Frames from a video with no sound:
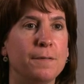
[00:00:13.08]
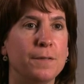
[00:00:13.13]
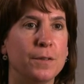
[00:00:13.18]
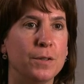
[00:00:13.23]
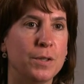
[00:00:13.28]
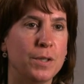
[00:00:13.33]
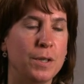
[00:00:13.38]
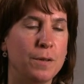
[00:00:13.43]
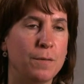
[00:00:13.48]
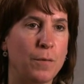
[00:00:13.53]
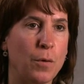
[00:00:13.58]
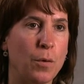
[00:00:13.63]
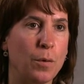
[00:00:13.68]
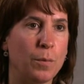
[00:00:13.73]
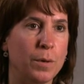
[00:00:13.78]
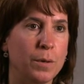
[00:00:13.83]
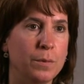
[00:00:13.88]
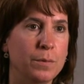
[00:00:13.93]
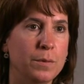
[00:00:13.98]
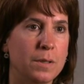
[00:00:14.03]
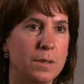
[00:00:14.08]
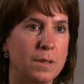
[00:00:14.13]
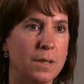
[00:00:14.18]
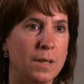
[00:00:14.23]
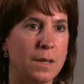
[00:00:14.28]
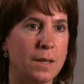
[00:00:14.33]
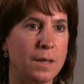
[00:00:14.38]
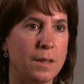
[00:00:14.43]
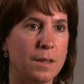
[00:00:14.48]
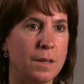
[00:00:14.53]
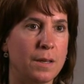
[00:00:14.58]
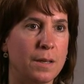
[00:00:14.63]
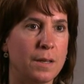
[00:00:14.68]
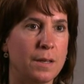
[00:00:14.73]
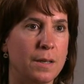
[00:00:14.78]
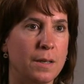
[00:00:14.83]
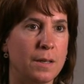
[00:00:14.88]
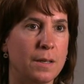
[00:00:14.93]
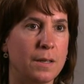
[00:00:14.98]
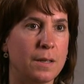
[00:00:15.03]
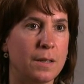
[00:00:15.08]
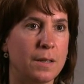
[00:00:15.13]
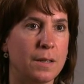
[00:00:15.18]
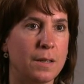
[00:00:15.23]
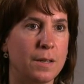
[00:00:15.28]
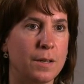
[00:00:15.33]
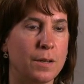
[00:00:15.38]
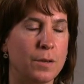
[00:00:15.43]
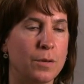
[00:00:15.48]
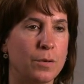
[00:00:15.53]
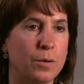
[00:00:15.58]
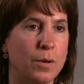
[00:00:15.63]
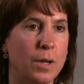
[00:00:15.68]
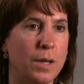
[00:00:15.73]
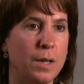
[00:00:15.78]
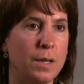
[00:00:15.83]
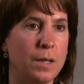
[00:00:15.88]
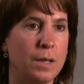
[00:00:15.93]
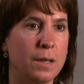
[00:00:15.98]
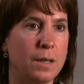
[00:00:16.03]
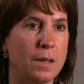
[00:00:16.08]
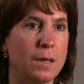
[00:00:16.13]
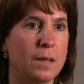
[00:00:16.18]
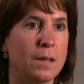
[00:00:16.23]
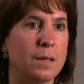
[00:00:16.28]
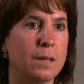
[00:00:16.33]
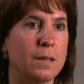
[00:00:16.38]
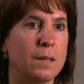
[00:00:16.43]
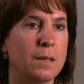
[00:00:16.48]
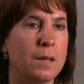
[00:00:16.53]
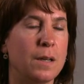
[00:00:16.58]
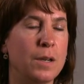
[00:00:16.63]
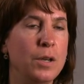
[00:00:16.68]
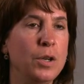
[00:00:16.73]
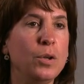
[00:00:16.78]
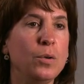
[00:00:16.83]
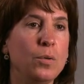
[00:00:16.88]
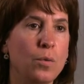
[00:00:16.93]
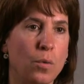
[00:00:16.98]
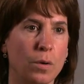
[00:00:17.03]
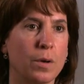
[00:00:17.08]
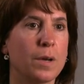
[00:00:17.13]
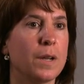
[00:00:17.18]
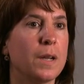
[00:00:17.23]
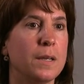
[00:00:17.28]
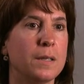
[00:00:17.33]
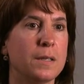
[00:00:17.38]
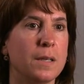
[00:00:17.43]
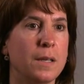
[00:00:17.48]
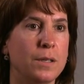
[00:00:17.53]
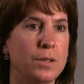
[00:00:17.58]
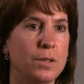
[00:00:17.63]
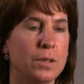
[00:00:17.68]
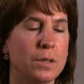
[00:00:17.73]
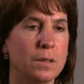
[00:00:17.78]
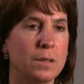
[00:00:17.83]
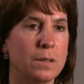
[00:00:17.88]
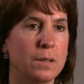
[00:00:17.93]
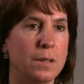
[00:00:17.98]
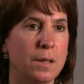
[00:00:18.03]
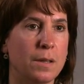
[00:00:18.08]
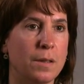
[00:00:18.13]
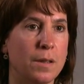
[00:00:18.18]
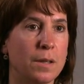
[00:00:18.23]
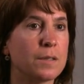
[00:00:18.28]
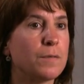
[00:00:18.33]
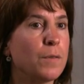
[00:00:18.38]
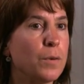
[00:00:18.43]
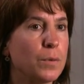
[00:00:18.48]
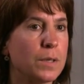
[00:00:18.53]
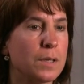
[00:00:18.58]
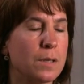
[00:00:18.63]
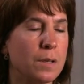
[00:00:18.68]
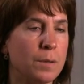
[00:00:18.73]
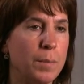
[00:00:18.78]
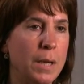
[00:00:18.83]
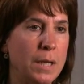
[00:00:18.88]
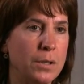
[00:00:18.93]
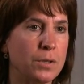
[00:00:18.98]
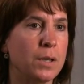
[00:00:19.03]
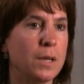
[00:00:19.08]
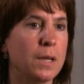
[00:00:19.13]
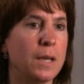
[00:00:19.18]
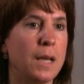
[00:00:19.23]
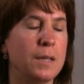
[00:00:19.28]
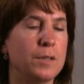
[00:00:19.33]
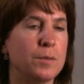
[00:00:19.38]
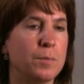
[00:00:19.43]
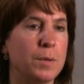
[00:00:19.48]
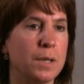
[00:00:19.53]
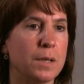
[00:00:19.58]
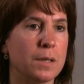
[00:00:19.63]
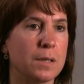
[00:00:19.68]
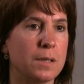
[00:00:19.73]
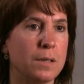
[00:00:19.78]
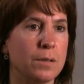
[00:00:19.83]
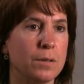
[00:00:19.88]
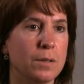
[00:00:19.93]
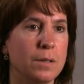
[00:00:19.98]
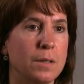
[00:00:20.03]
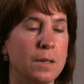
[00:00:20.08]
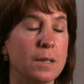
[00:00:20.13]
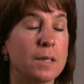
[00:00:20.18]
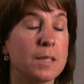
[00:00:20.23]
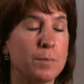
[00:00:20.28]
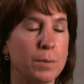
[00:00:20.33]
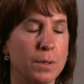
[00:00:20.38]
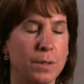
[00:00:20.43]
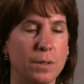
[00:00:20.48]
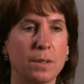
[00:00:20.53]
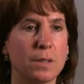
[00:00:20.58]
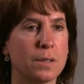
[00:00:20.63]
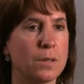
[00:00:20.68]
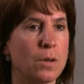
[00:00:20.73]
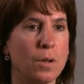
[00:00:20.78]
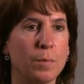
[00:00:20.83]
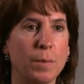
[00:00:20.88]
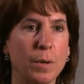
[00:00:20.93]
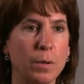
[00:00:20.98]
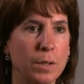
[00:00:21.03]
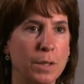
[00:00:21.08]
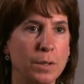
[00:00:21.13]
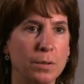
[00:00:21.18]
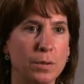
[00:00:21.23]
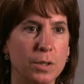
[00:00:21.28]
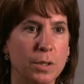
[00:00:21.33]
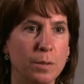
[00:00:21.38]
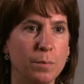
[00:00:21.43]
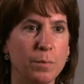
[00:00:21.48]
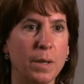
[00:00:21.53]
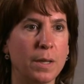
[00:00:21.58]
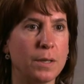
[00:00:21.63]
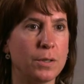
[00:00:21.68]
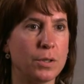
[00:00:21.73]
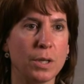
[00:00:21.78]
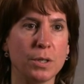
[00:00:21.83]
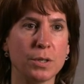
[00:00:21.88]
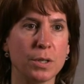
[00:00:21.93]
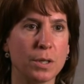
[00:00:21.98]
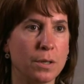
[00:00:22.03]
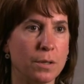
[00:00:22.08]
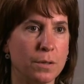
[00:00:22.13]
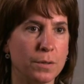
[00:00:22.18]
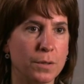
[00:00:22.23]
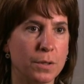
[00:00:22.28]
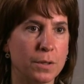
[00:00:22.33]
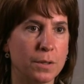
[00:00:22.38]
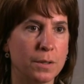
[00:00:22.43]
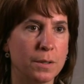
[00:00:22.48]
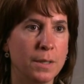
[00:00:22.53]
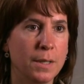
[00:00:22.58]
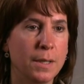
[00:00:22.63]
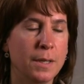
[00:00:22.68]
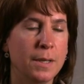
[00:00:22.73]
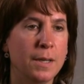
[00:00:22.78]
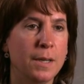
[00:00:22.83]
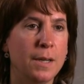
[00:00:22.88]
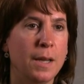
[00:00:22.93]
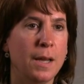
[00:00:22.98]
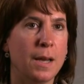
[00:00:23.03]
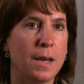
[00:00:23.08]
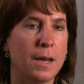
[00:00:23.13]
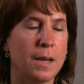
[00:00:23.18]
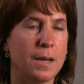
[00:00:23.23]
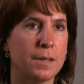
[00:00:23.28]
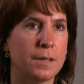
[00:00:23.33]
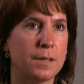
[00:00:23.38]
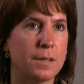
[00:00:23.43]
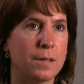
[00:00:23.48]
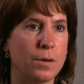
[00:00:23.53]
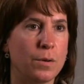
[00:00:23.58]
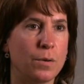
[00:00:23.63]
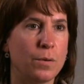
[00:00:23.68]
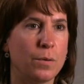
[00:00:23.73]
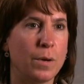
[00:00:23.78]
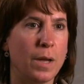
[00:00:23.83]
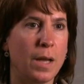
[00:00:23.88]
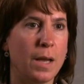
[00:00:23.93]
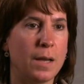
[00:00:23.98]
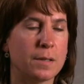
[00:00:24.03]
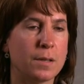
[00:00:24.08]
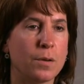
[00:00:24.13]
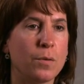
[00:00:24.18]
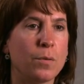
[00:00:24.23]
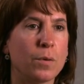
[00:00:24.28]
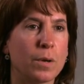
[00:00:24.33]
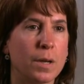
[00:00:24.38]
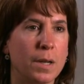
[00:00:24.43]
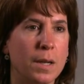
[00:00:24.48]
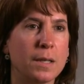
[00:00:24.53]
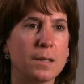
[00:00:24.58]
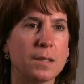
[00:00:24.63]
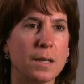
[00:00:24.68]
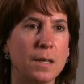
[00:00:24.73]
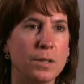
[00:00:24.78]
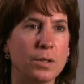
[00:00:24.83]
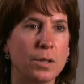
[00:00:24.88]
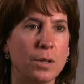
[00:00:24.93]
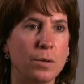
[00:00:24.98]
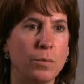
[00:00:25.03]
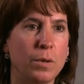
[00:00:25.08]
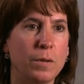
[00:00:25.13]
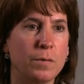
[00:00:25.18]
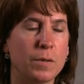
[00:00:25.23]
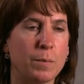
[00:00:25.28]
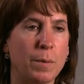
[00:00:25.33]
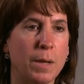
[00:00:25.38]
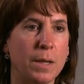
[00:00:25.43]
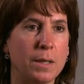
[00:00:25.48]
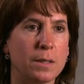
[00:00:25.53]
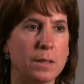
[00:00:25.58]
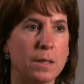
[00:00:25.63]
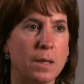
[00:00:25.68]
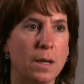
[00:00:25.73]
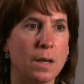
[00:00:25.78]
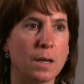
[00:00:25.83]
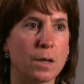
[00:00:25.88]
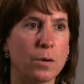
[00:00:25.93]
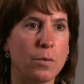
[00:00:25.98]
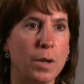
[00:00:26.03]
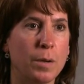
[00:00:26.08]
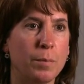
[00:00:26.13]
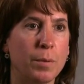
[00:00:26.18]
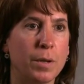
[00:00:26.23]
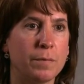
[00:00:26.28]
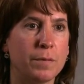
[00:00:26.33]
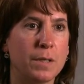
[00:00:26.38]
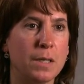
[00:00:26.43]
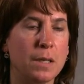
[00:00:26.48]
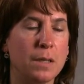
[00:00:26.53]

First and foremost, I think creating a new organization that's focused on patient engagement and experience is all about leadership and changing culture. So as an organization, we've spent quite a bit